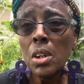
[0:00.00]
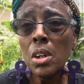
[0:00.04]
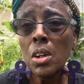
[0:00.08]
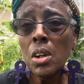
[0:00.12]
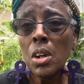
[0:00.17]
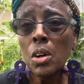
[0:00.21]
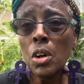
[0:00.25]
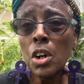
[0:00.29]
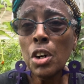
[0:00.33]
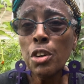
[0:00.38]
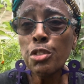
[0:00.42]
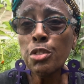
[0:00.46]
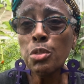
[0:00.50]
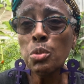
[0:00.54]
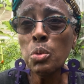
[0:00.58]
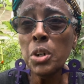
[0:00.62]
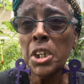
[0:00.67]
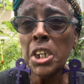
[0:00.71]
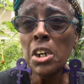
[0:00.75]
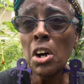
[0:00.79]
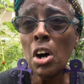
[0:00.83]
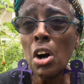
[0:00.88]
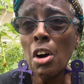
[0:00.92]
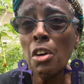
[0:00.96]
if we
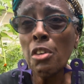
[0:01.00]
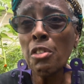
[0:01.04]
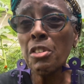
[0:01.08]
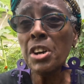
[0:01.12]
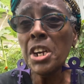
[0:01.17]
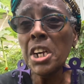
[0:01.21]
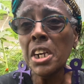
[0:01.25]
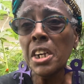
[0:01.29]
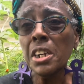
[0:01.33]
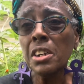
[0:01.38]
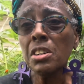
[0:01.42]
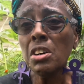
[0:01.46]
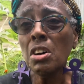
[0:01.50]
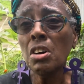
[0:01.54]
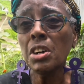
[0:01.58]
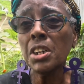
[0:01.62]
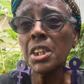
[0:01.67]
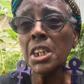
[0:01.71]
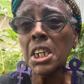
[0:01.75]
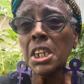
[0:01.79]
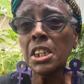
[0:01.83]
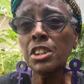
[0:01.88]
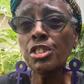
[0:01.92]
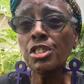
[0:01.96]
are a
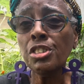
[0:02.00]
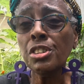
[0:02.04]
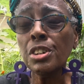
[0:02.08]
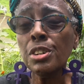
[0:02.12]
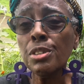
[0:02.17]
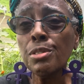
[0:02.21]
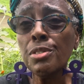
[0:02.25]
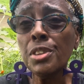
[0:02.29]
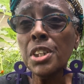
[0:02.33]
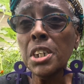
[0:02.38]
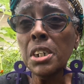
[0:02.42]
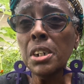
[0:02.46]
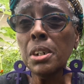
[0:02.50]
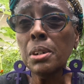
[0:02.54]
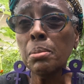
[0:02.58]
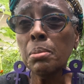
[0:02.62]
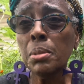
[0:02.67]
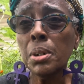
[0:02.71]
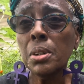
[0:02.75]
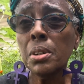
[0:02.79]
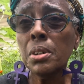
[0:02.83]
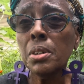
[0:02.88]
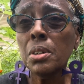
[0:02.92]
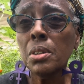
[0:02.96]
reincarnation of them
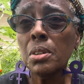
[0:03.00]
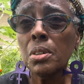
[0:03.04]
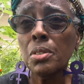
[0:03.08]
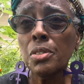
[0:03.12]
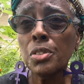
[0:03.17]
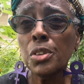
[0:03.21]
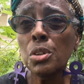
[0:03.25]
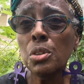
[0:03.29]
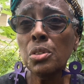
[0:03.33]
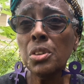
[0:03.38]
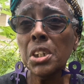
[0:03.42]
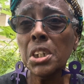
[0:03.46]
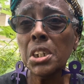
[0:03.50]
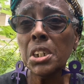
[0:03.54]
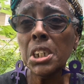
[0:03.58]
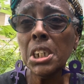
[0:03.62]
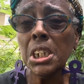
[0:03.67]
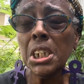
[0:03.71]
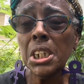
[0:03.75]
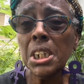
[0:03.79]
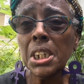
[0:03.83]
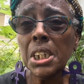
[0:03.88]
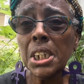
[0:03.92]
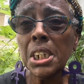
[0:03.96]
through the
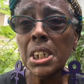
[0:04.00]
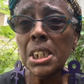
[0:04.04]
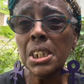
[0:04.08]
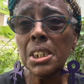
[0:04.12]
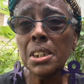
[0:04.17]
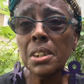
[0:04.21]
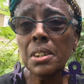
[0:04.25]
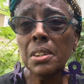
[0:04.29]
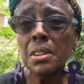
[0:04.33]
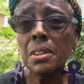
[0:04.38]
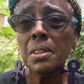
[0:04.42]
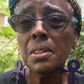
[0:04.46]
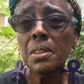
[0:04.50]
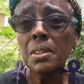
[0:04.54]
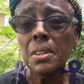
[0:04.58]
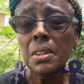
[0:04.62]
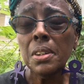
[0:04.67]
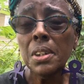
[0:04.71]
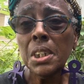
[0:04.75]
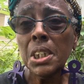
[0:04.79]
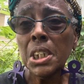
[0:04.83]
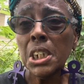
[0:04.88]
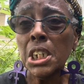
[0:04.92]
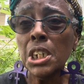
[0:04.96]
DNA,
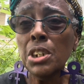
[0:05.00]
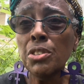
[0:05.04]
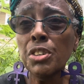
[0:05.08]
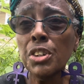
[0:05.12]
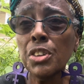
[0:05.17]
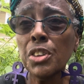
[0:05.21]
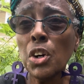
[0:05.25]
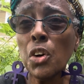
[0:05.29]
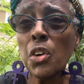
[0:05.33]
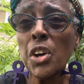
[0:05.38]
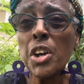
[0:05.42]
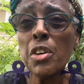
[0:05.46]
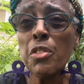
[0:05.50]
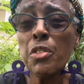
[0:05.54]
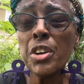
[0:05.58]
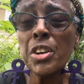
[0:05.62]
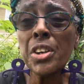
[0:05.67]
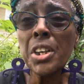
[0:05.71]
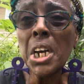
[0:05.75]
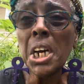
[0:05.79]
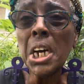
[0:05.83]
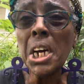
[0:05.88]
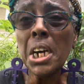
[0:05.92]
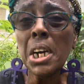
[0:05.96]
even though every
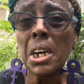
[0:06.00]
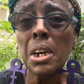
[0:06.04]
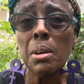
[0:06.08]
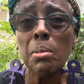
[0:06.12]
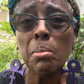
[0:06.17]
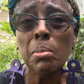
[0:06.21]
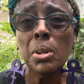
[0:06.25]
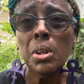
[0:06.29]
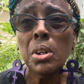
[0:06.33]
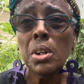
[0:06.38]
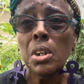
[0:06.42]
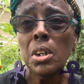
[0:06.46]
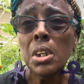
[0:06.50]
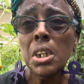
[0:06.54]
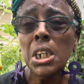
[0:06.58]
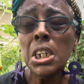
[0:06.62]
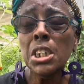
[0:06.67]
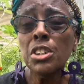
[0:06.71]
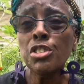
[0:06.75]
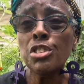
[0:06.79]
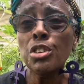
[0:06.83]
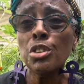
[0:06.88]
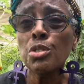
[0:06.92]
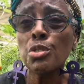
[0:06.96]
time
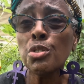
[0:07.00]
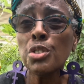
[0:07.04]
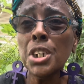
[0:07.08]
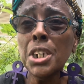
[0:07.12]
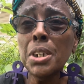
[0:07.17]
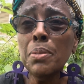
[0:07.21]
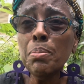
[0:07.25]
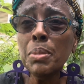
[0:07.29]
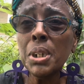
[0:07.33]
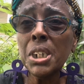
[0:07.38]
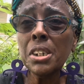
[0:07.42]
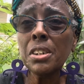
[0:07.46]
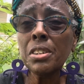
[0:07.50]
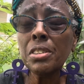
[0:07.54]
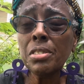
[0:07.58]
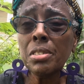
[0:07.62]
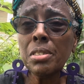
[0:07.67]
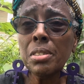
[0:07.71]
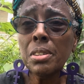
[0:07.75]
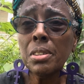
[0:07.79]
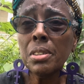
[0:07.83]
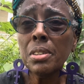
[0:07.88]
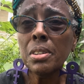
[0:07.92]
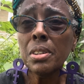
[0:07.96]
it's a remix,
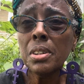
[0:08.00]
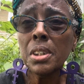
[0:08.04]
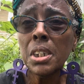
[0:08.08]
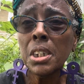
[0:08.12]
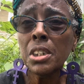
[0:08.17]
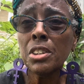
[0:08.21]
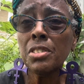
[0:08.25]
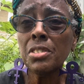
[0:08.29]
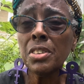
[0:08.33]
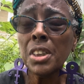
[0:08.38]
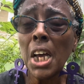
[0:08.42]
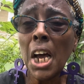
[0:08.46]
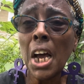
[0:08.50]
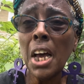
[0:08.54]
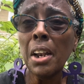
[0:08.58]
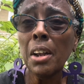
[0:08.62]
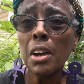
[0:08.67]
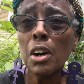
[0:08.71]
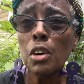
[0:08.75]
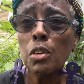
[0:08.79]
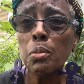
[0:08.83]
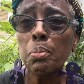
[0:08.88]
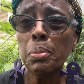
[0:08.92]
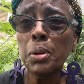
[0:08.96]
it's not
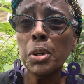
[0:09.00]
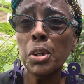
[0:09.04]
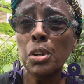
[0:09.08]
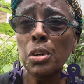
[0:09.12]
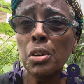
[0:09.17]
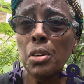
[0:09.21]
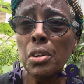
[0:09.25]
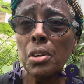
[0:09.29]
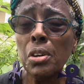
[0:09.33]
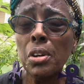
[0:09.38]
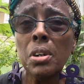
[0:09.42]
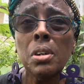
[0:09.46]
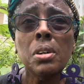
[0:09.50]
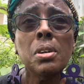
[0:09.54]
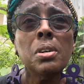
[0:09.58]
a pure